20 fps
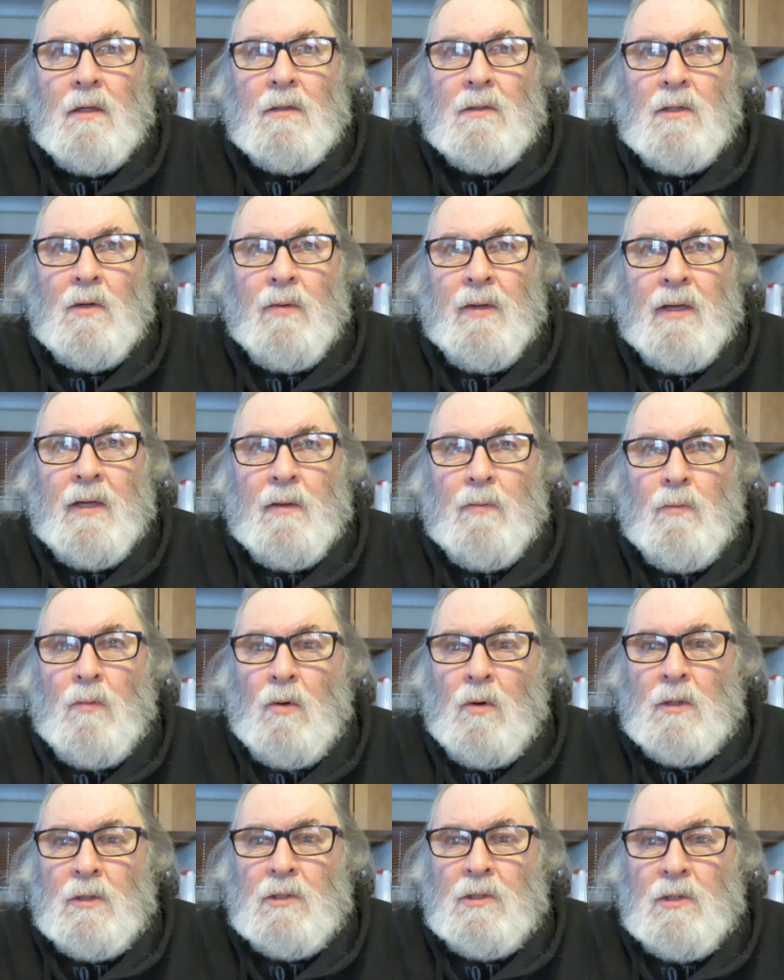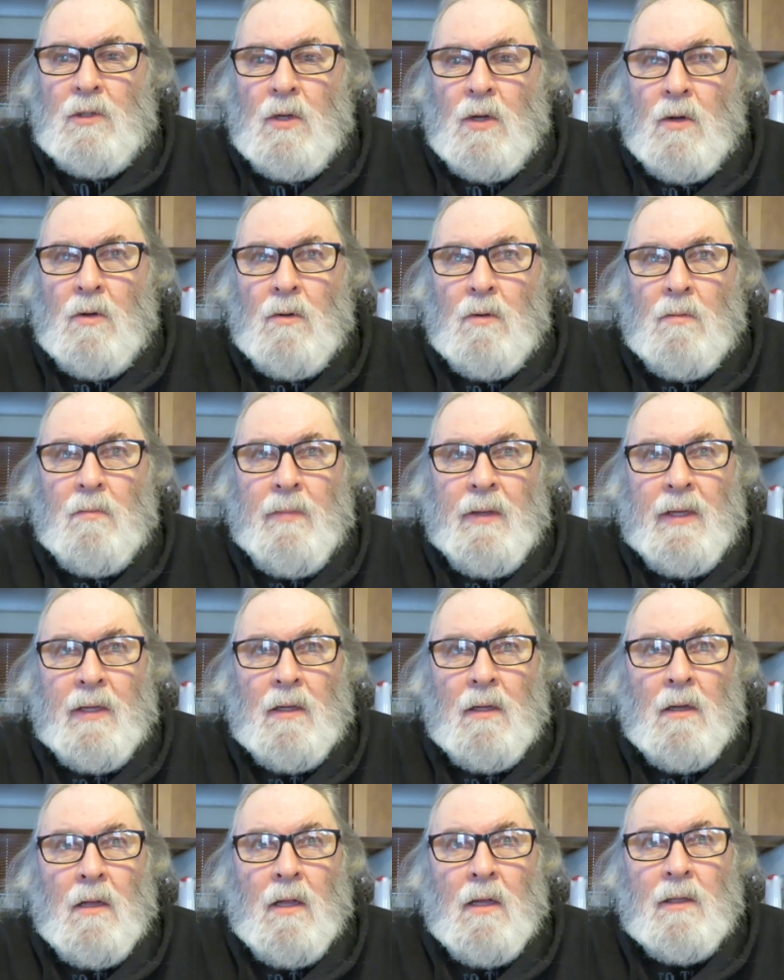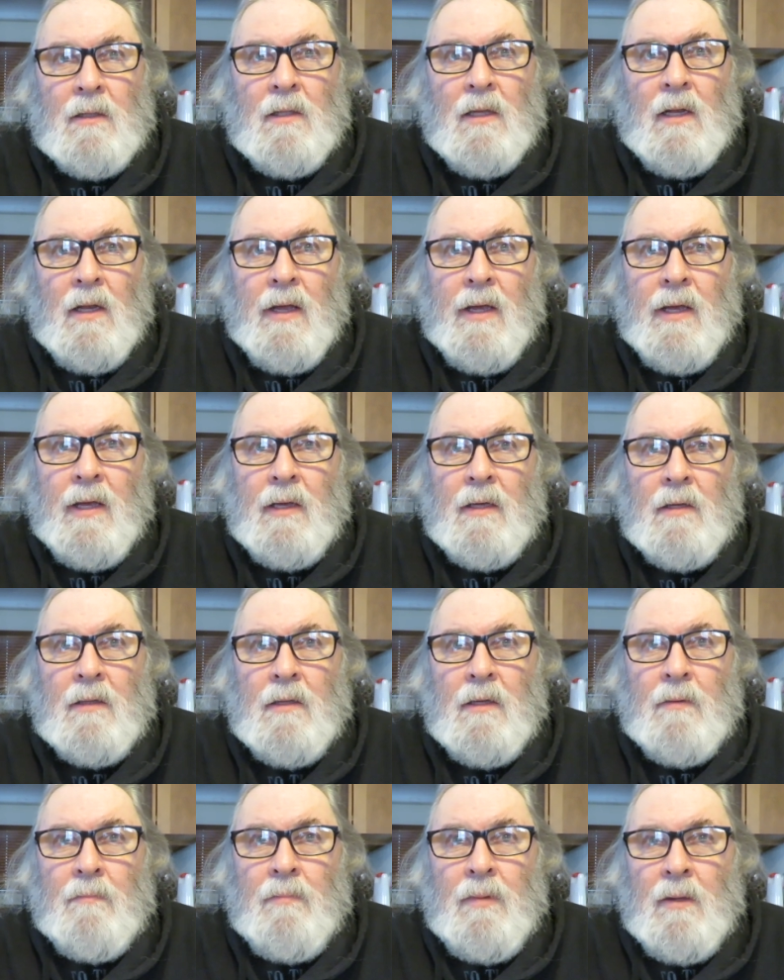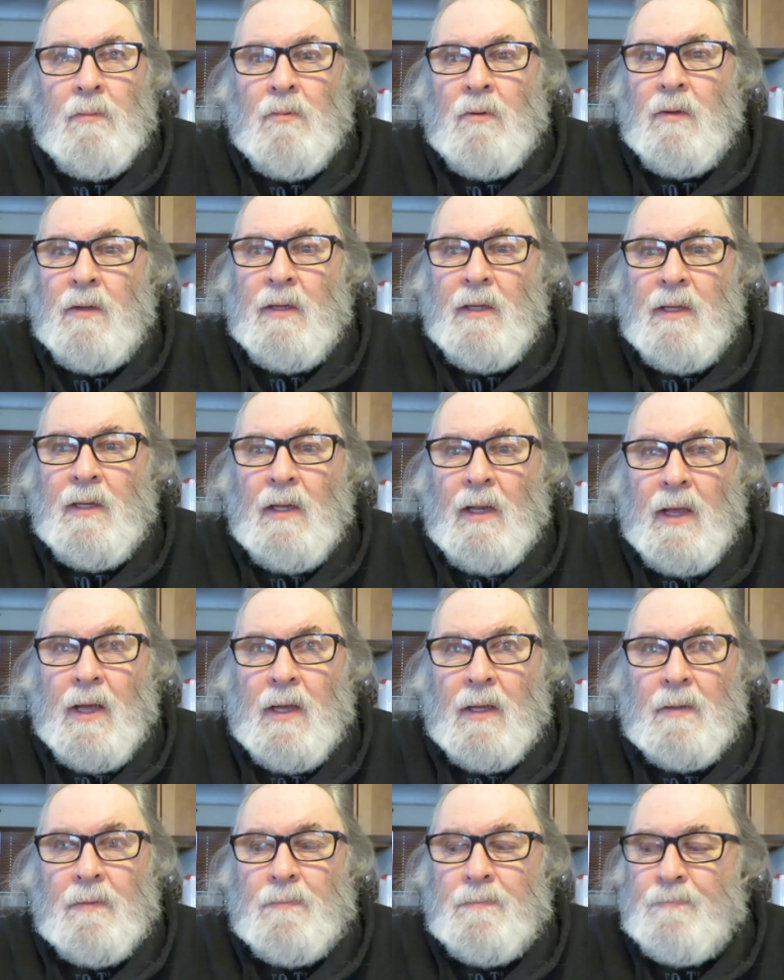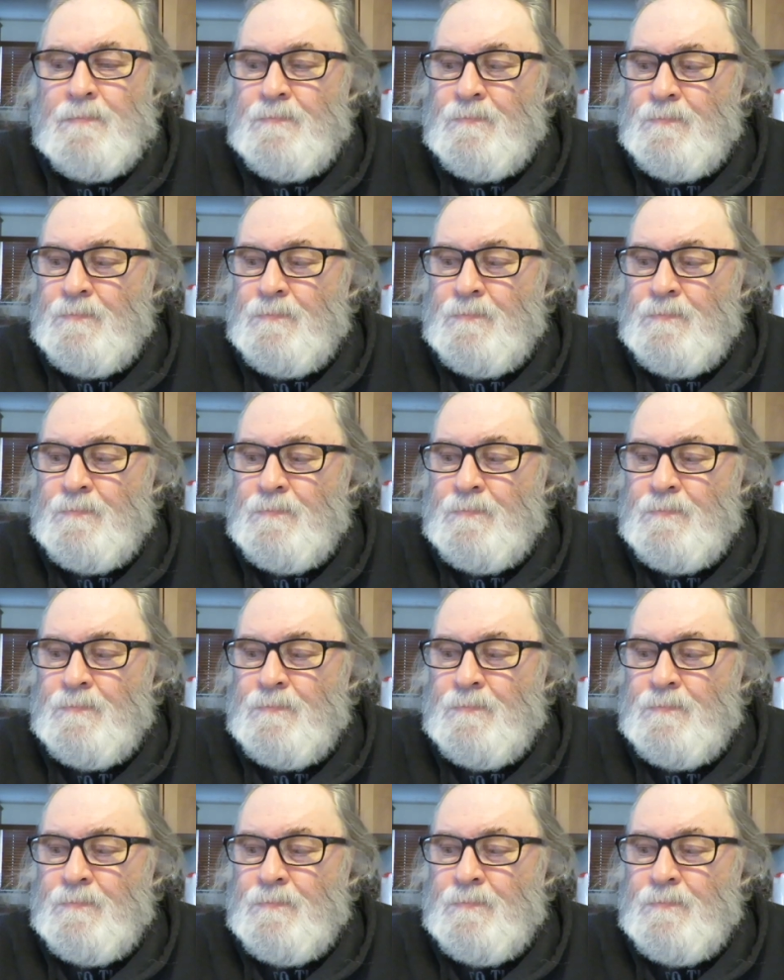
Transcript: So we get more snow being along the lake than people inland.